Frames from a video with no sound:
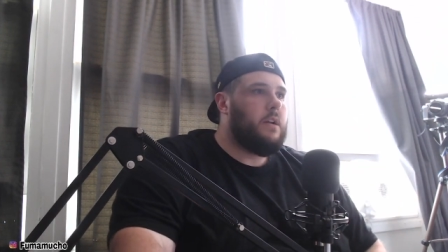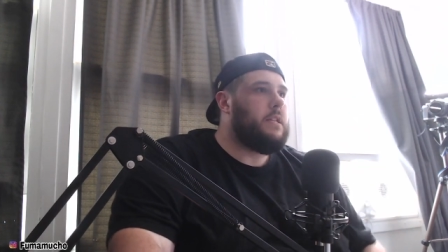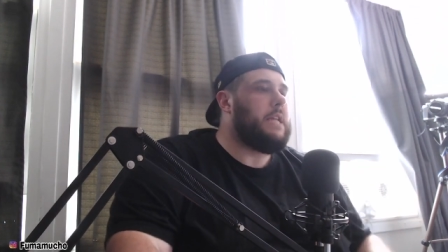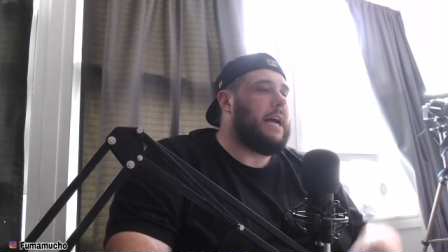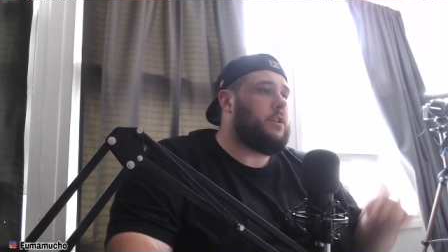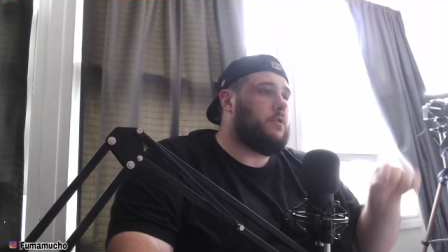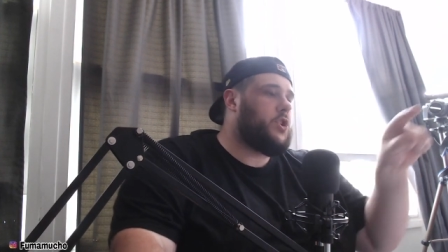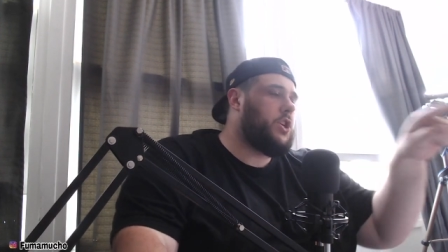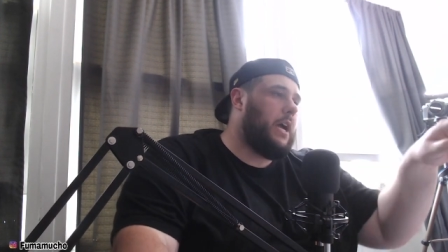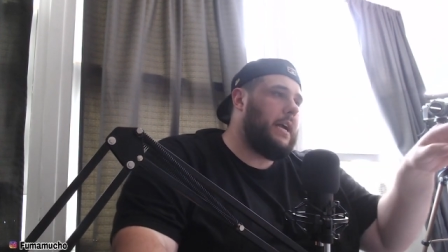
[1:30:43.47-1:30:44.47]
Not your
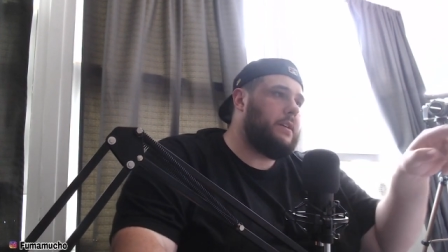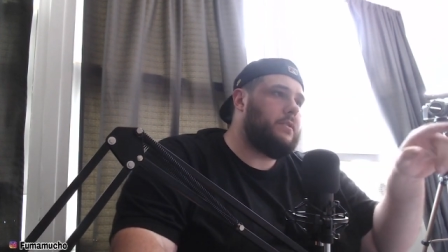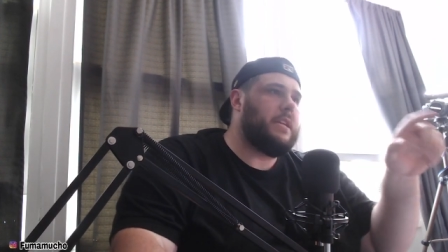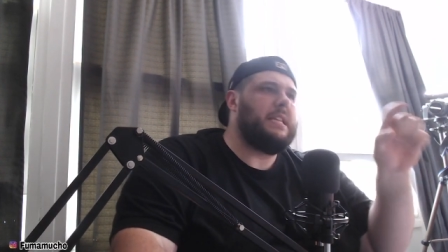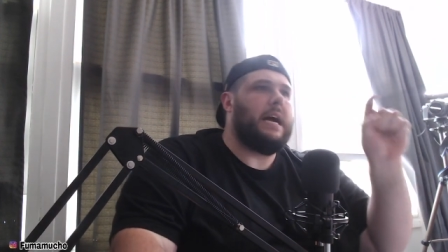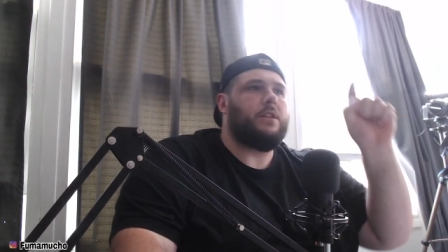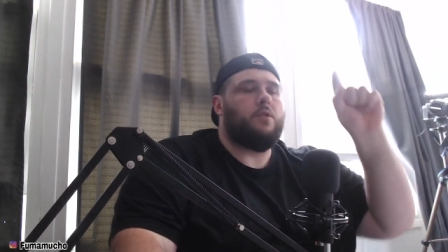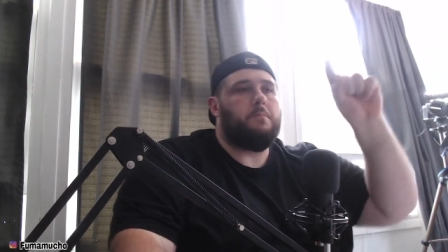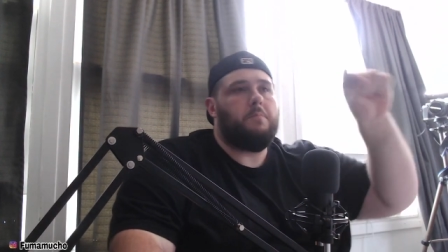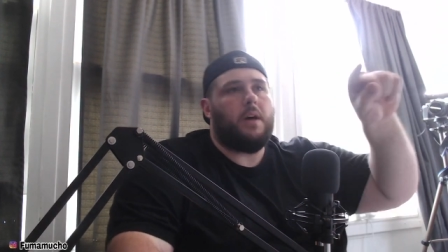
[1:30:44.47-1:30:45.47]
child, not
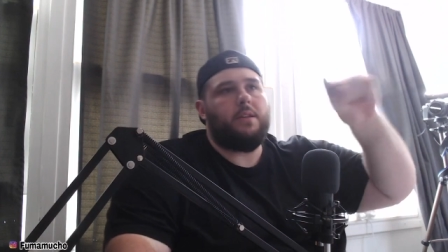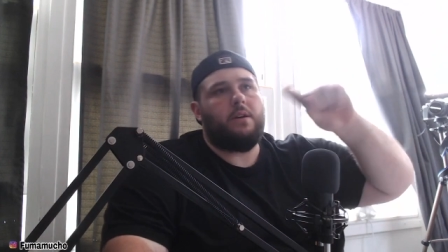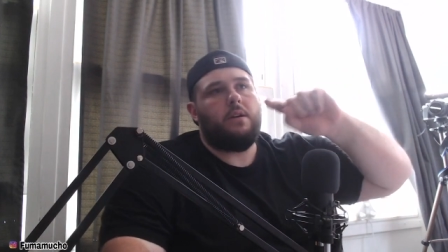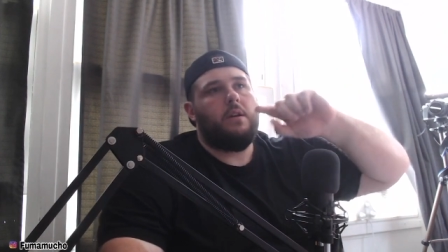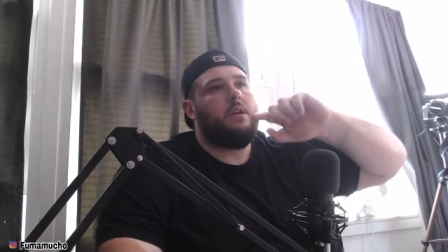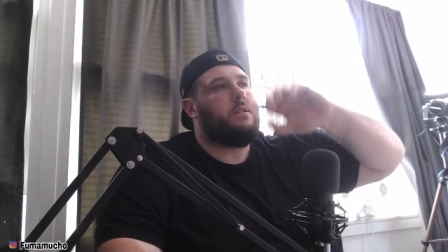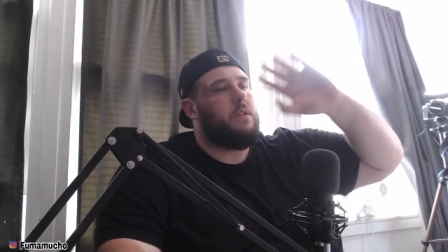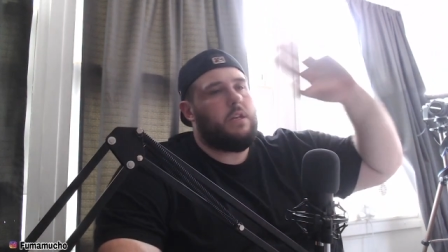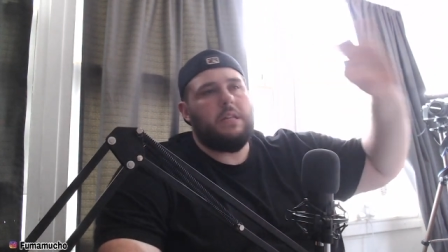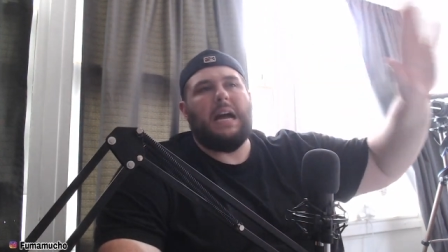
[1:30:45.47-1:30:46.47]
your mother,
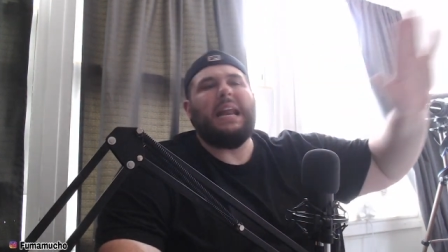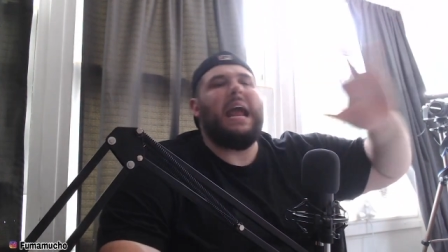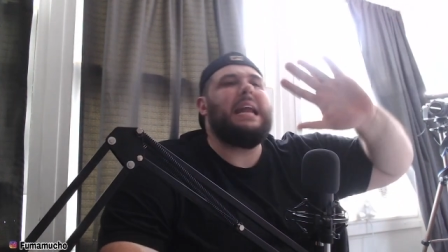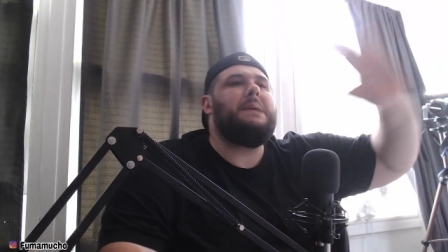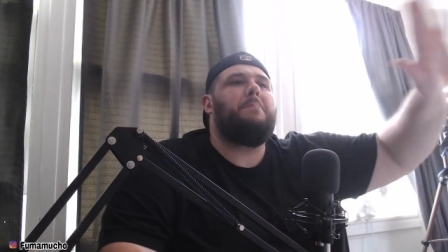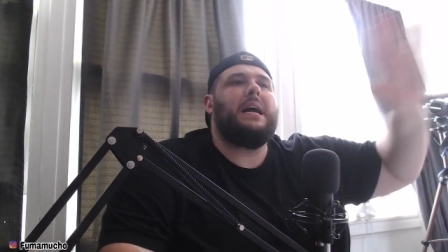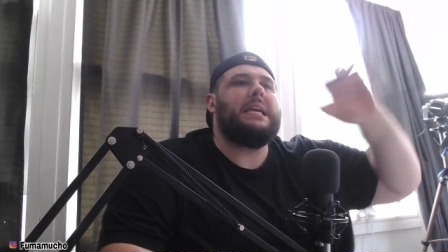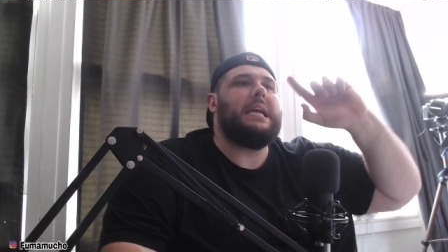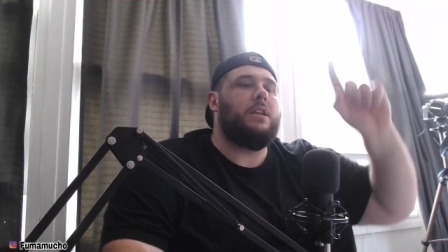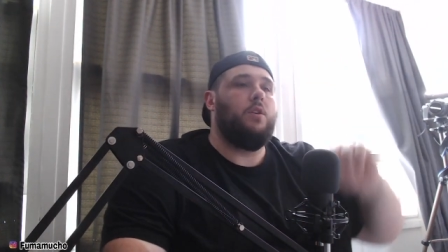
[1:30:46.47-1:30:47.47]
not anybody
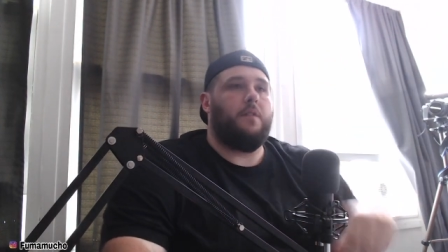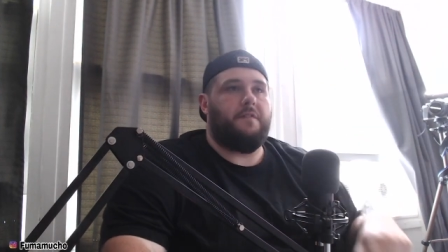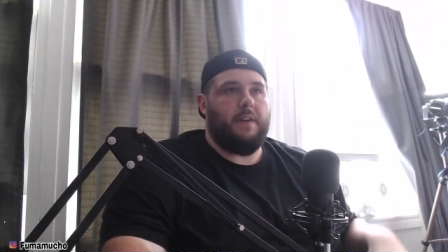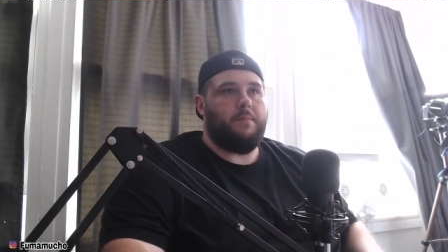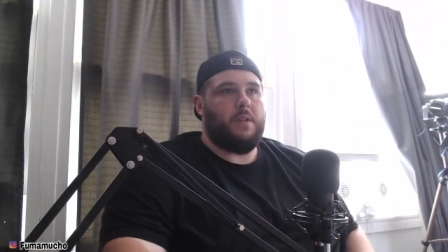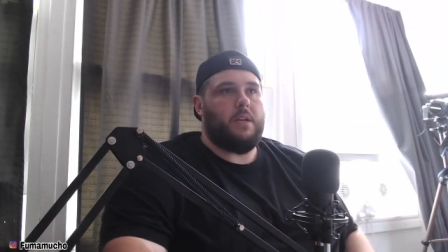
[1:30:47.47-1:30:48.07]
in your family.